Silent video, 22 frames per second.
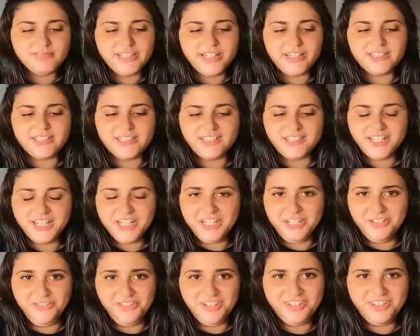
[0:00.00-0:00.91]
That'd
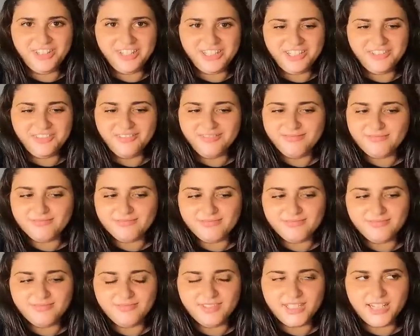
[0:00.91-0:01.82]
suck if he like
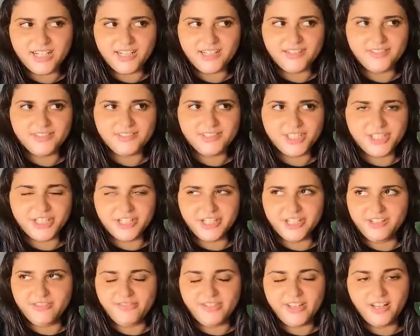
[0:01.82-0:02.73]
got
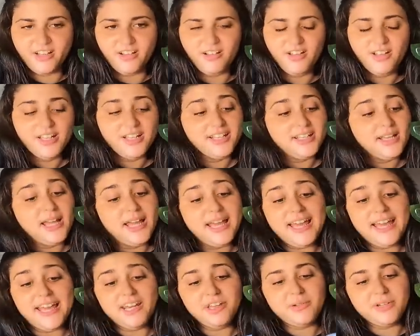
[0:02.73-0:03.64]
dirty and fell.
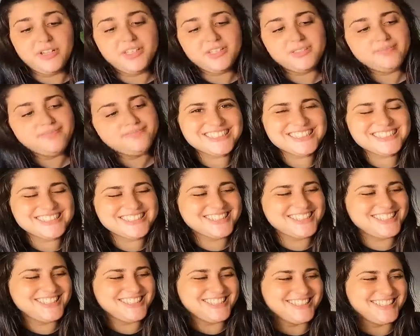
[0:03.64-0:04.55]
Anyways,
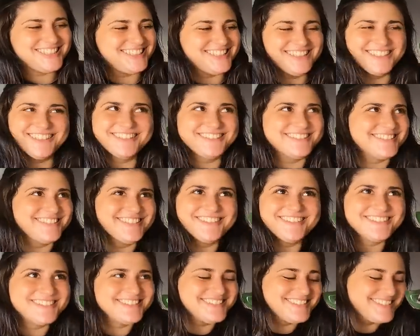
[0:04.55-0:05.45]
this is so
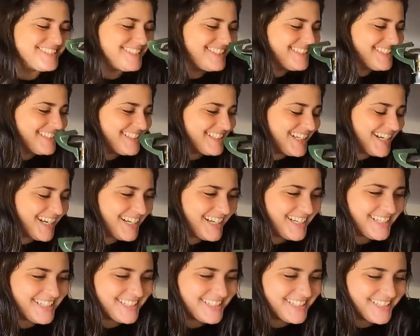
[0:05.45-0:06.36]
cool.
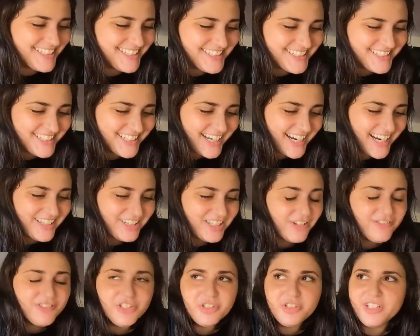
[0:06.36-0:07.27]
I
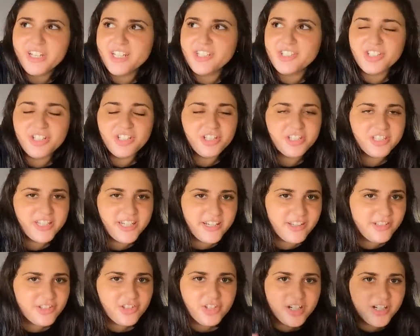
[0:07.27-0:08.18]
love doing catch and cooks
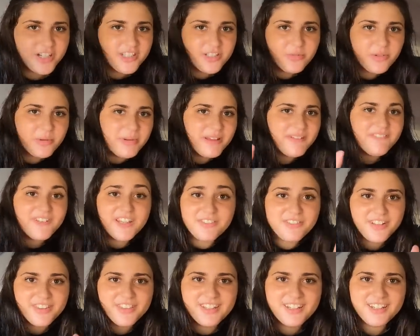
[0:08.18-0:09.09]
out of the truck. It's one of my
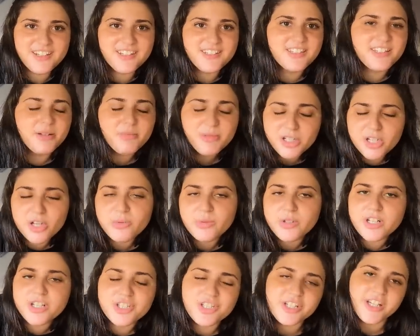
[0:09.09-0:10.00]
favorite things. Let me know
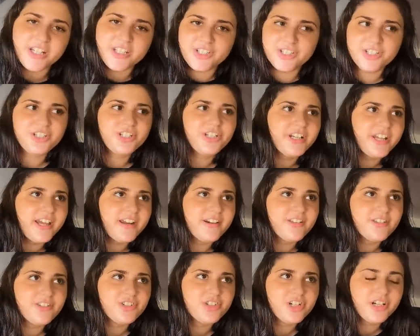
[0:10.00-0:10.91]
what I should catch and cook
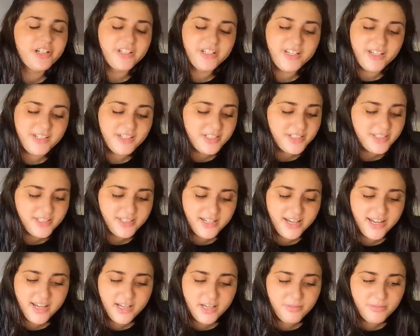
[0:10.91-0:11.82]
out of the truck next.
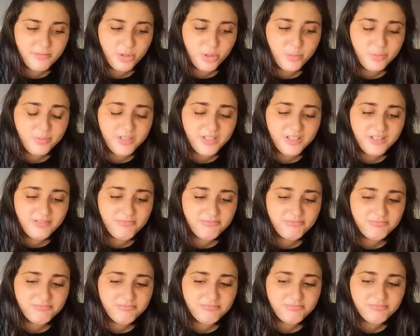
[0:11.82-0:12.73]
I am
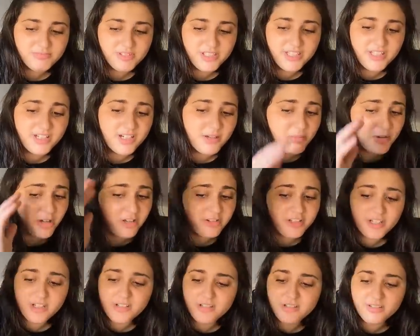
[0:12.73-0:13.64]
open and I'm
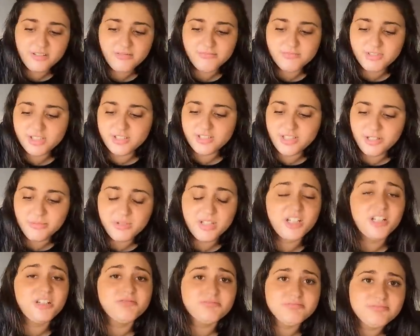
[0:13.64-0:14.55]
all ears. Just let me
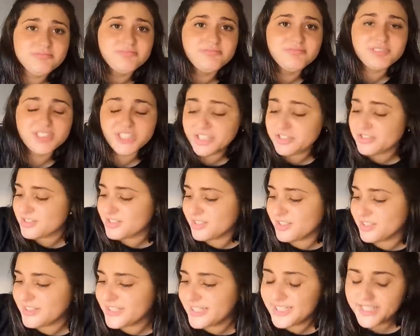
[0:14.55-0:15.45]
know.
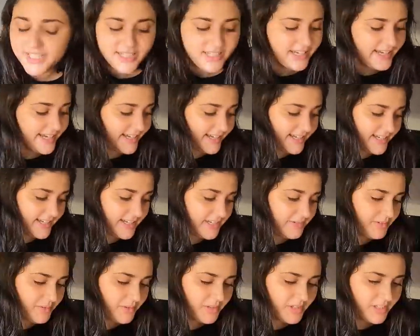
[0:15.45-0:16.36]
Seriously,
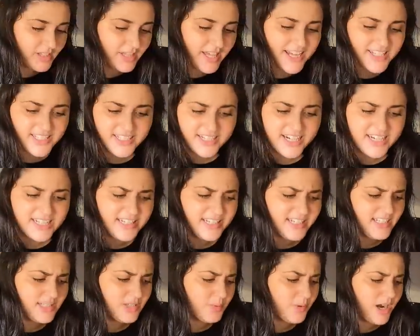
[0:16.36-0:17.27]
the last thing I
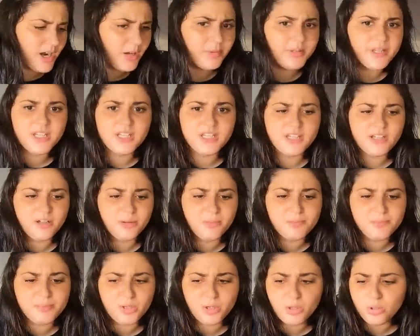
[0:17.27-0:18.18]
need is probably a
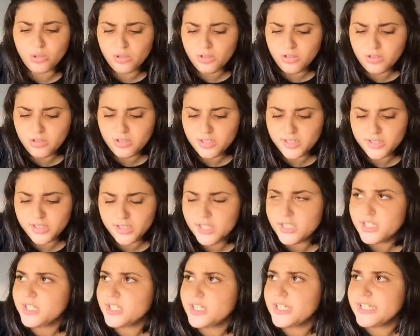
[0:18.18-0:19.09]
bowl,
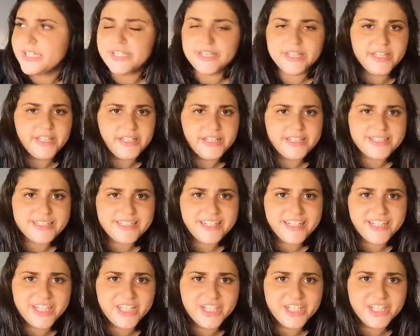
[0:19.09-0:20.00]
and then let's
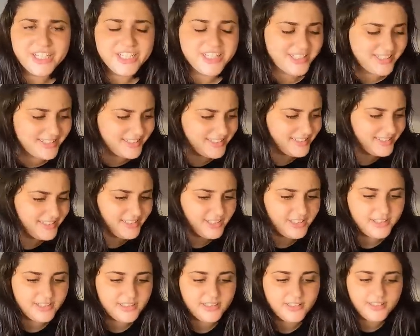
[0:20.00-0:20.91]
get cooking.
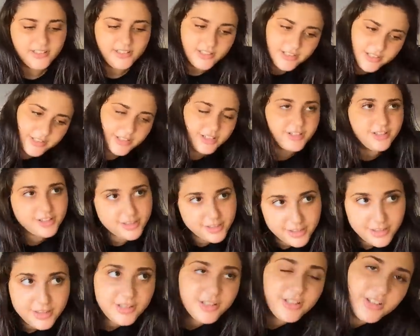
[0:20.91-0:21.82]

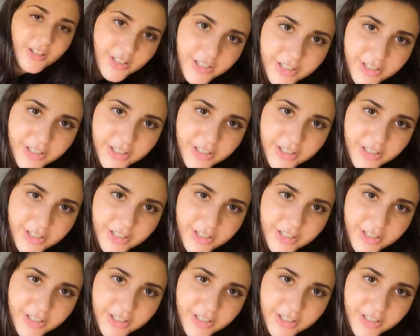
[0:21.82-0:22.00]
Good